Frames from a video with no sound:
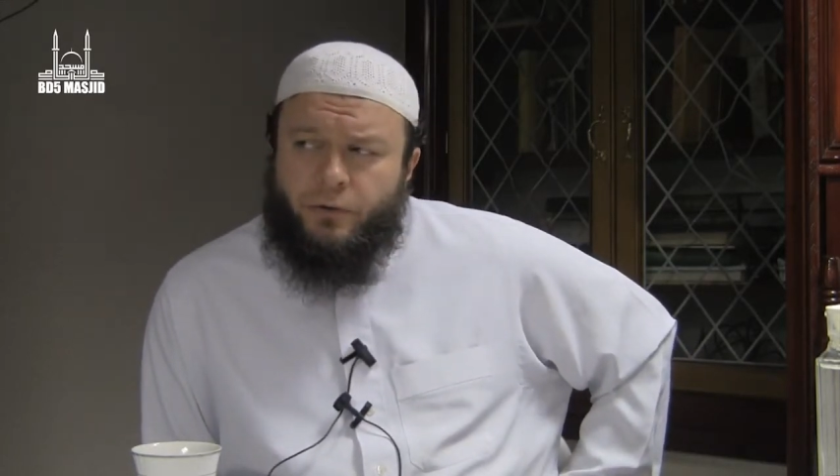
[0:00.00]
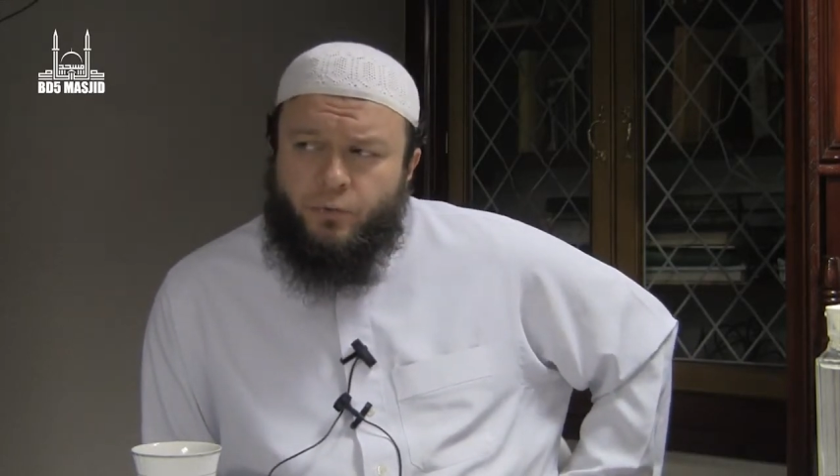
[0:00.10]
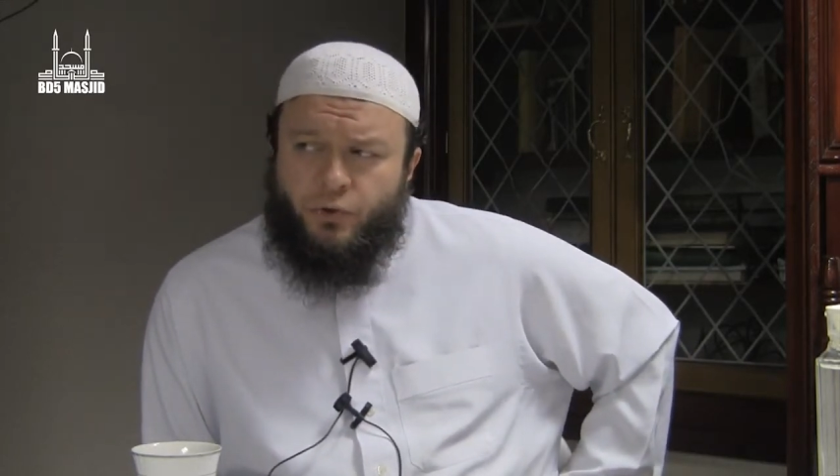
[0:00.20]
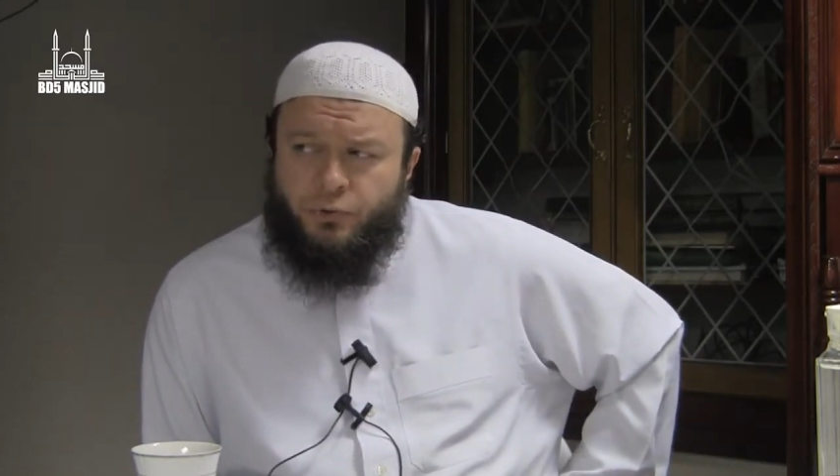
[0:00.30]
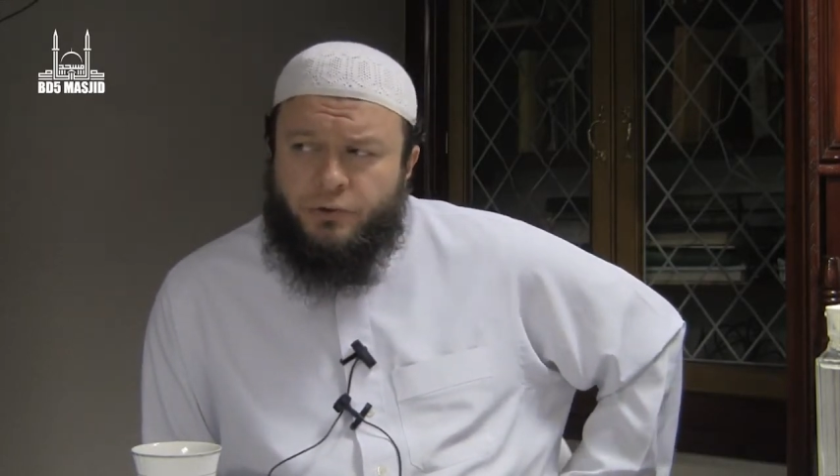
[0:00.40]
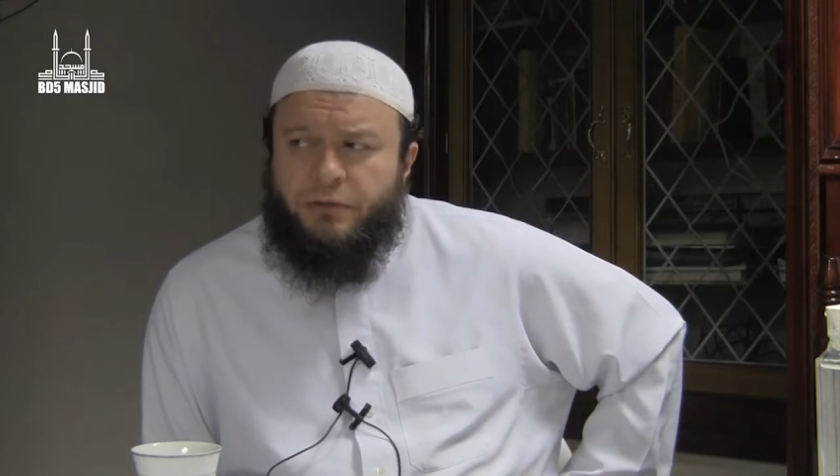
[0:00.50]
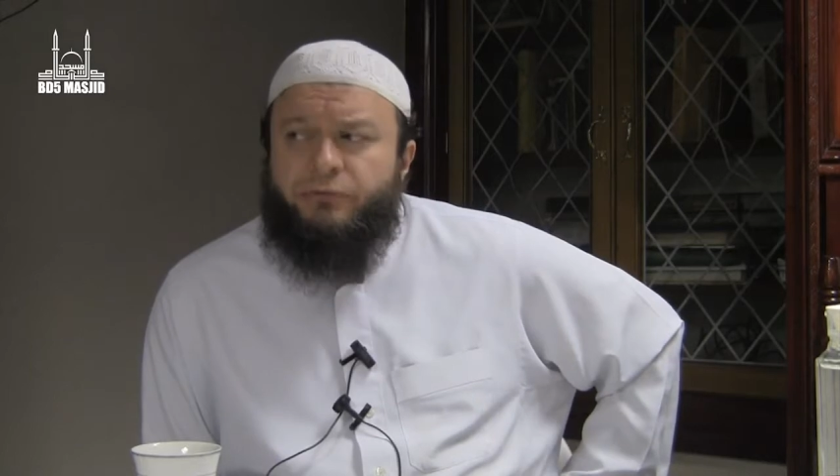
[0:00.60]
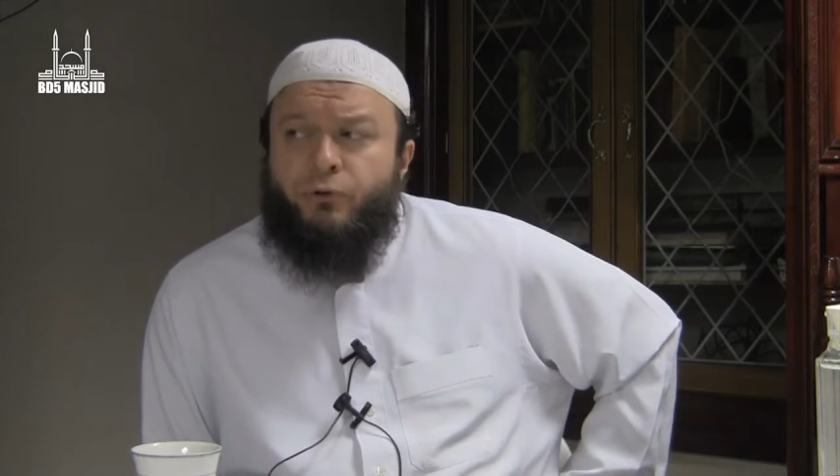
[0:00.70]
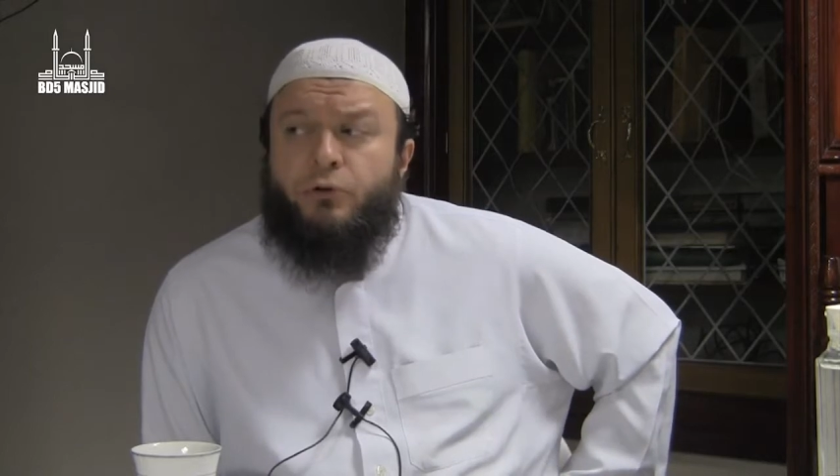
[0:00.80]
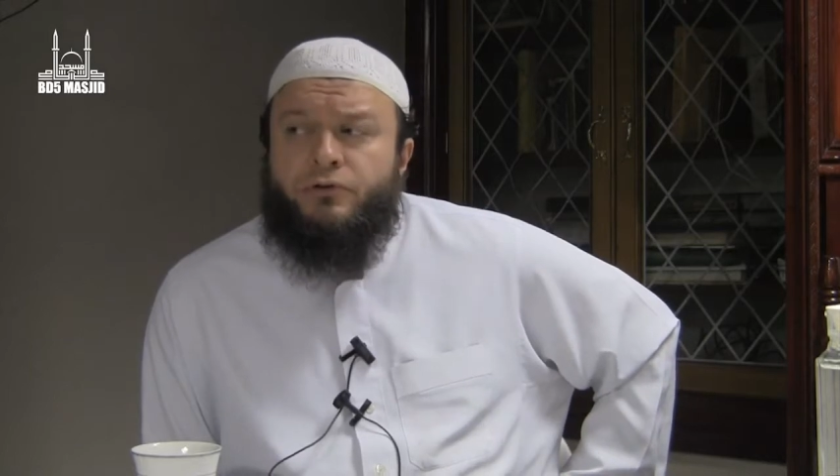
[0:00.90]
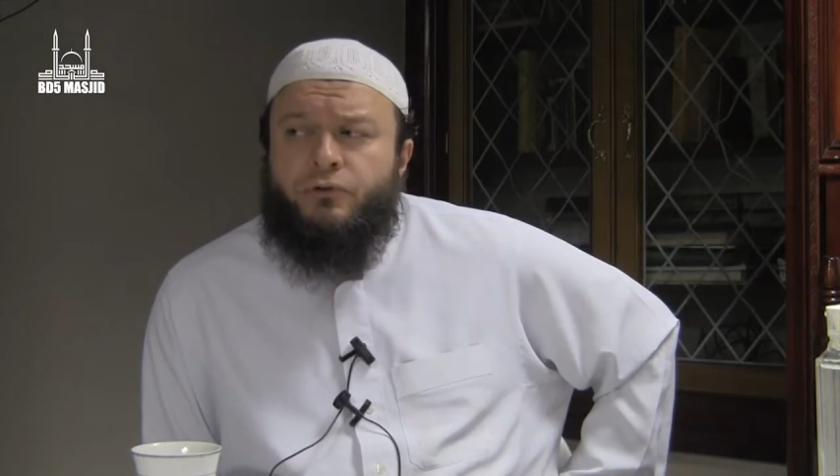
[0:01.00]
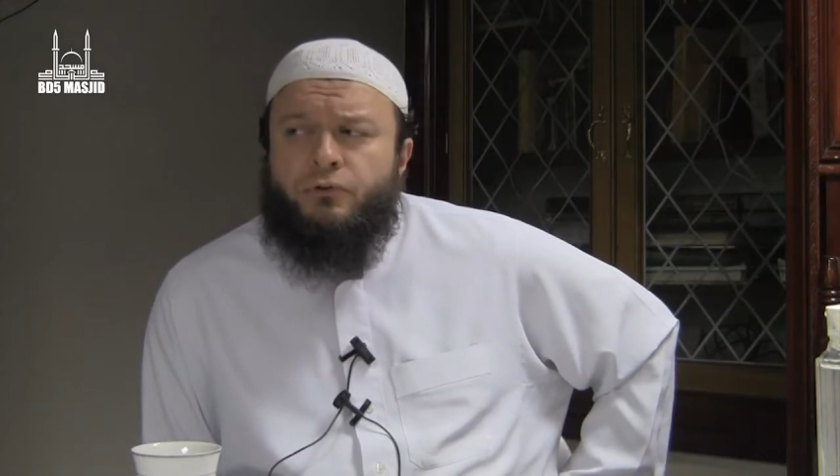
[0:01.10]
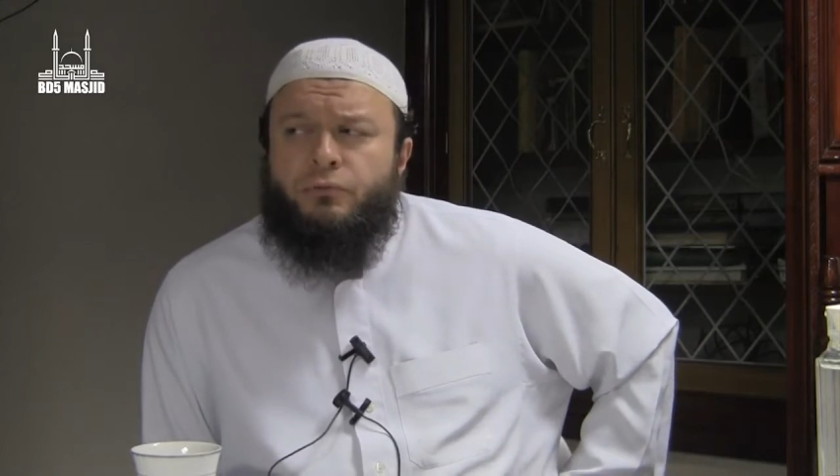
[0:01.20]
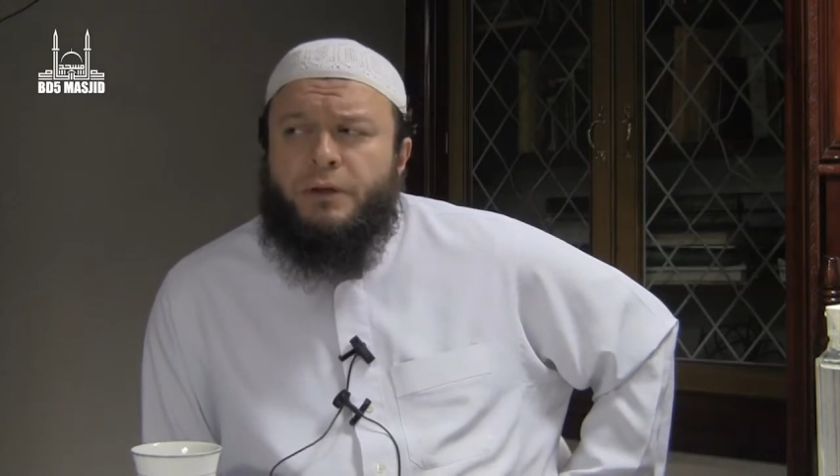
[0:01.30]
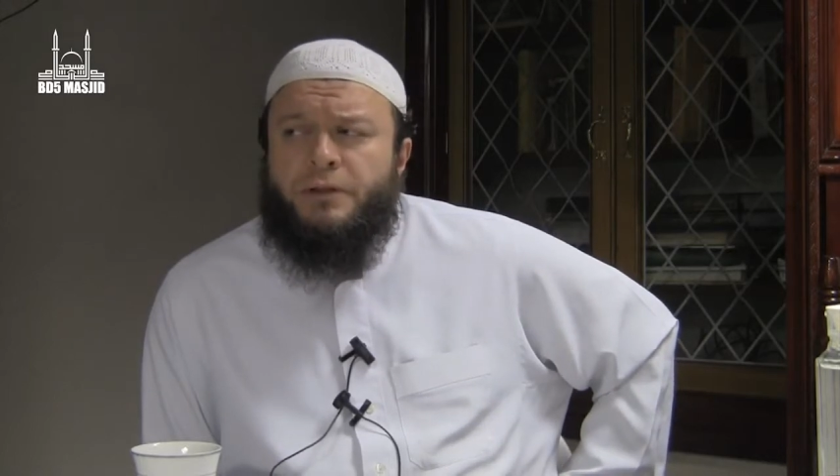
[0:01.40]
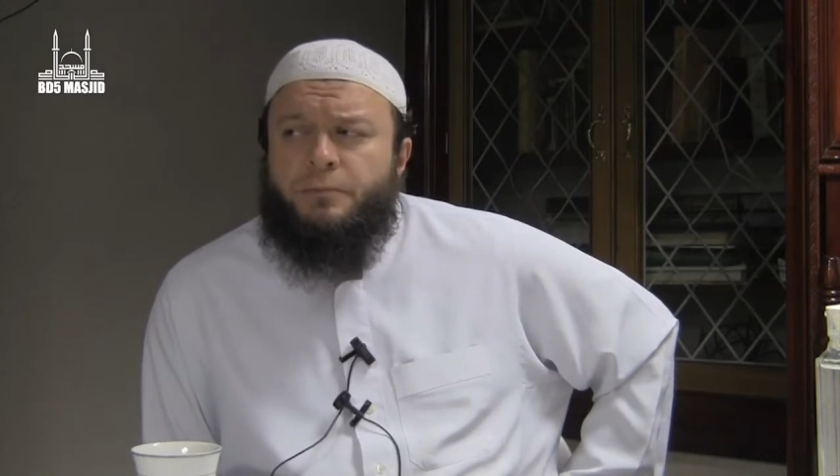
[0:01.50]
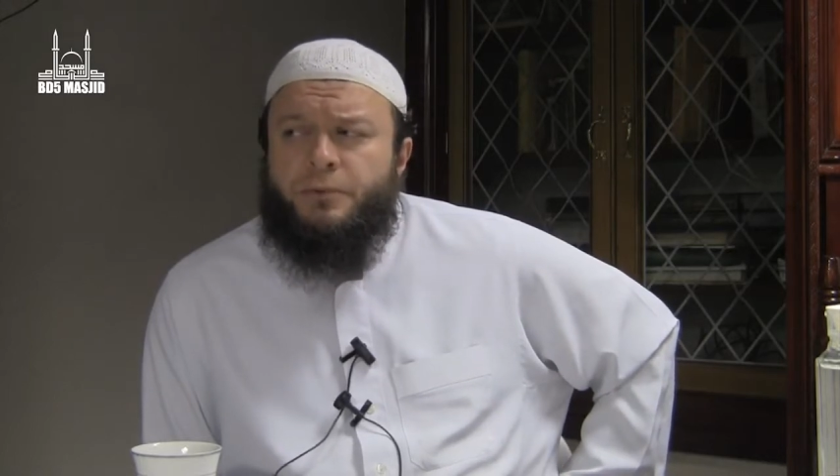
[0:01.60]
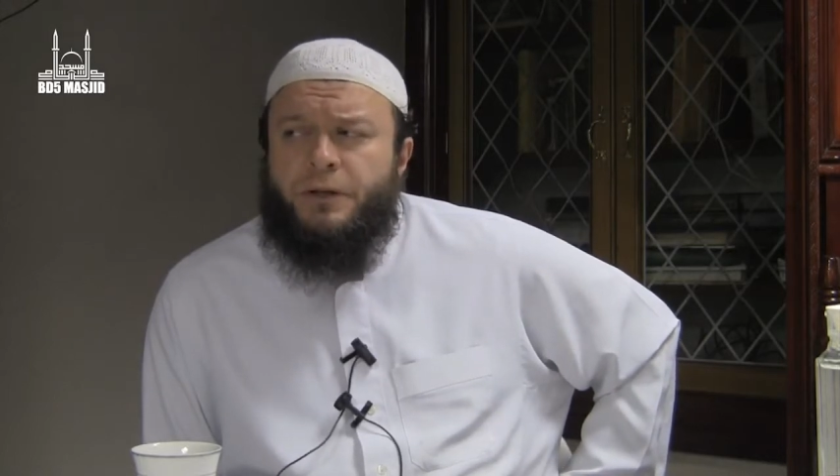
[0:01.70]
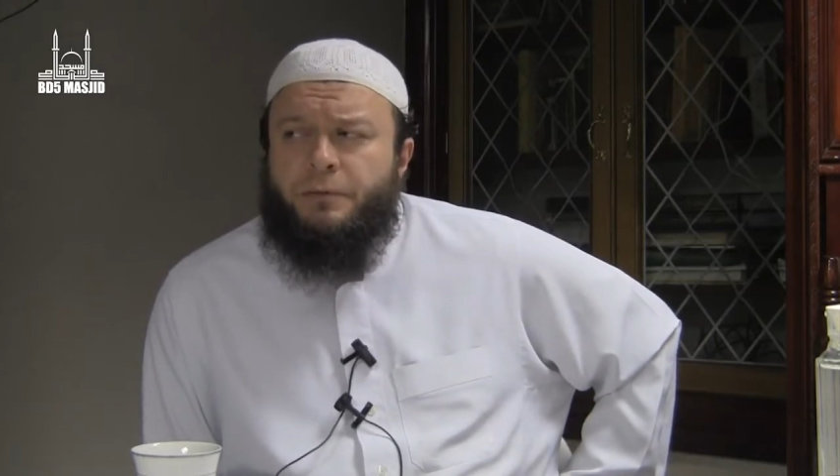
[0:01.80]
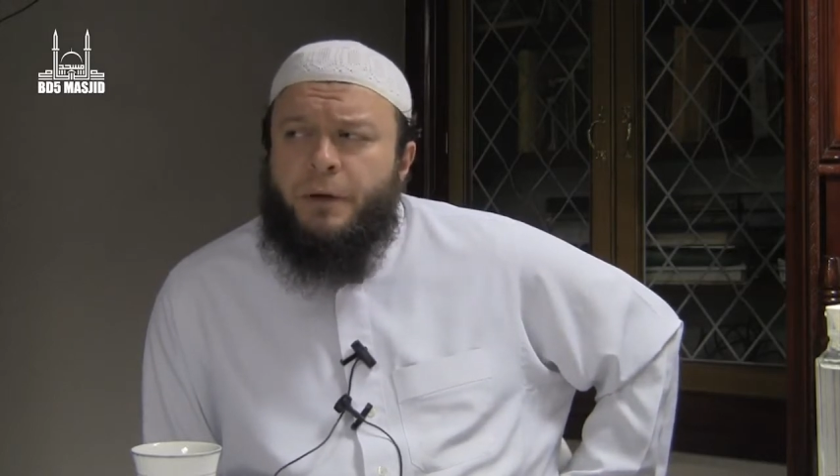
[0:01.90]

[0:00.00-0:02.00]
which was a false rumor spread